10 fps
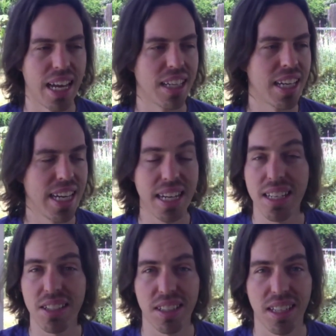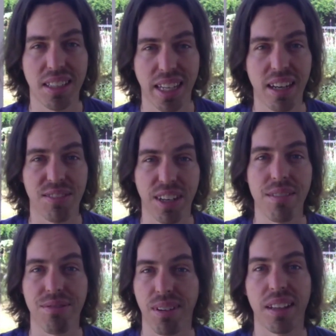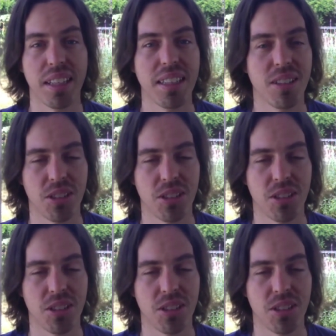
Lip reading: And the Canadians in LA are very friendly.